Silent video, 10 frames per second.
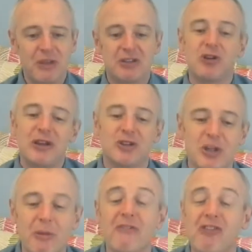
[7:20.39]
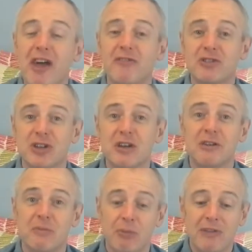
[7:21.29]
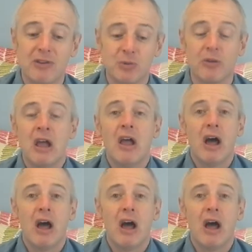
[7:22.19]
it's strange, similar flavours to the previous one.